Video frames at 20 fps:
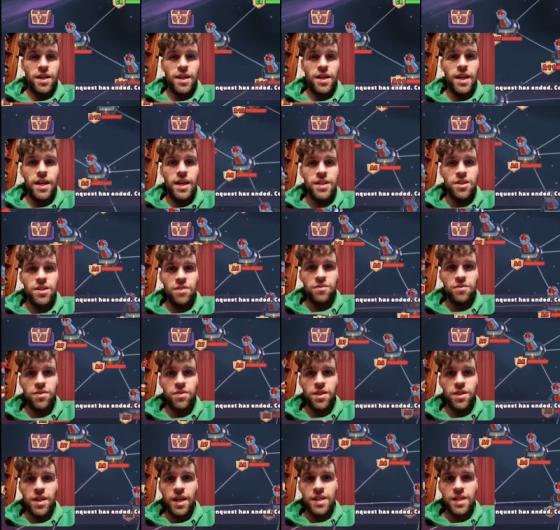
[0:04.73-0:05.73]
nearly time for
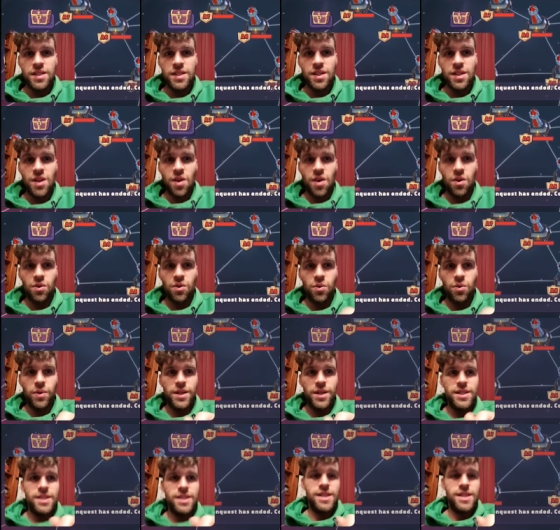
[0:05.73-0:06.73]
the next
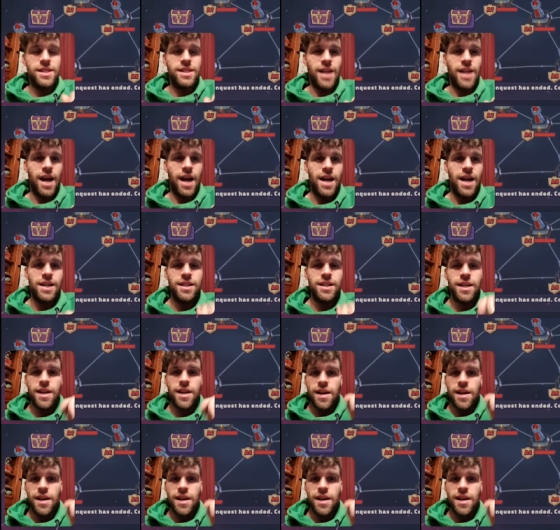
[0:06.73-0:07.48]
conquest to start.